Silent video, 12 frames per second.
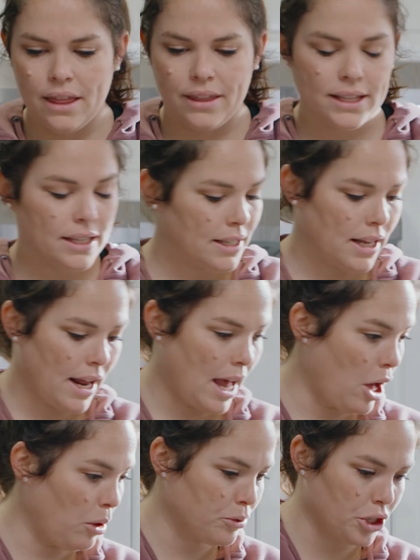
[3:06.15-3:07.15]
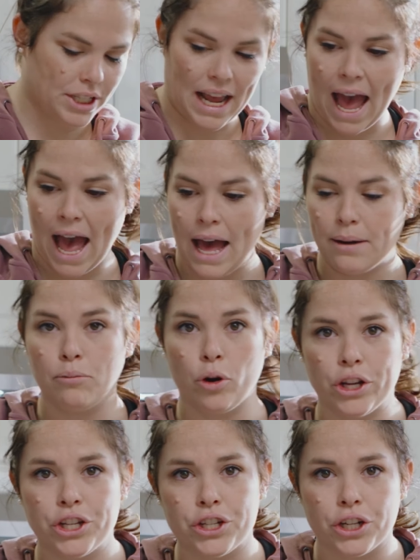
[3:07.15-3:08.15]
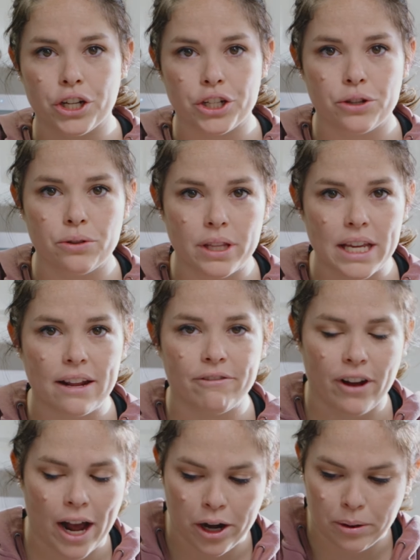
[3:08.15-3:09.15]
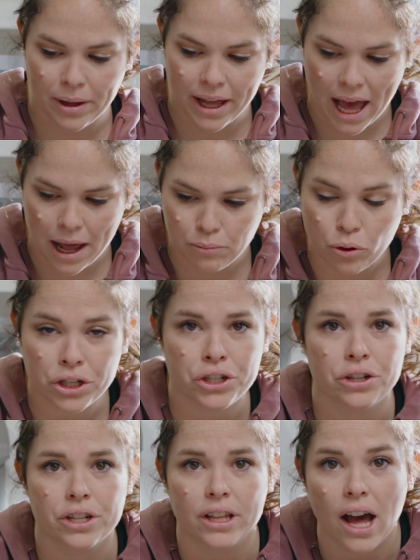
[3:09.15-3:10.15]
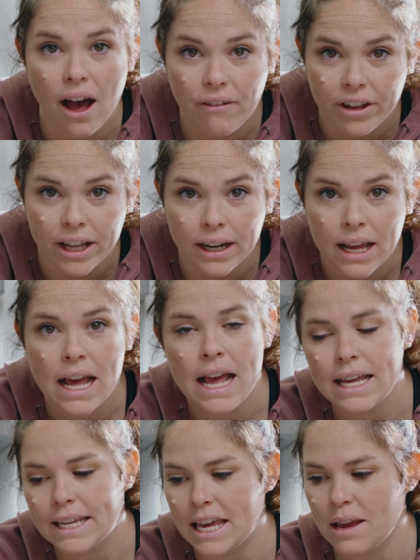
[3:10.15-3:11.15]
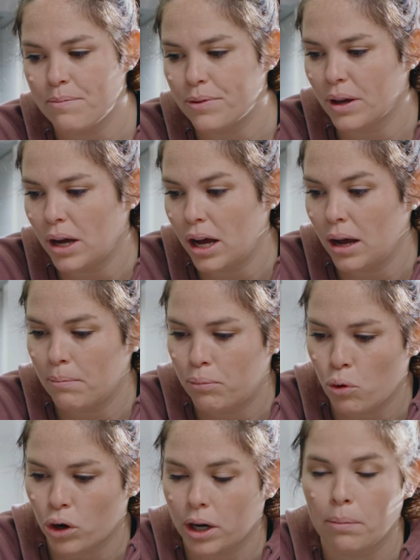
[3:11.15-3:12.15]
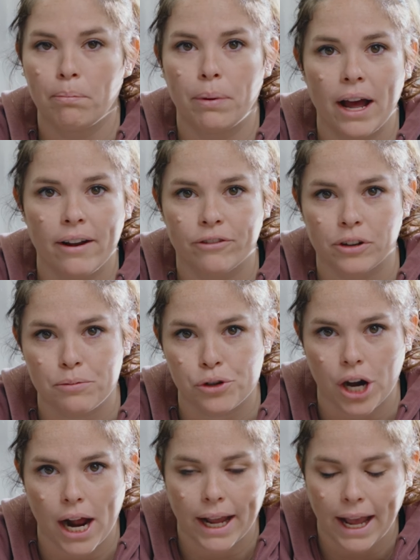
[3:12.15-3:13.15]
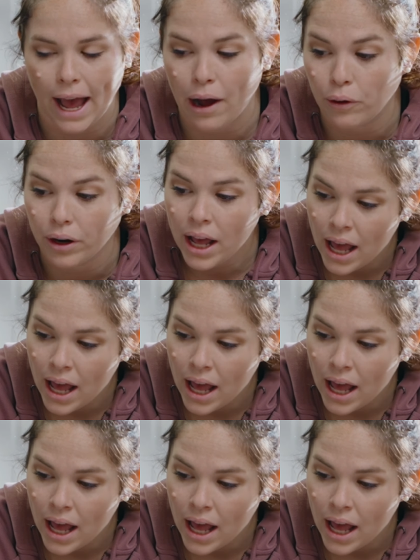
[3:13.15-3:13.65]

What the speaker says: This is gonna help just add moisture to the environment, add moisture to the oven, keep the pork butt from drying out.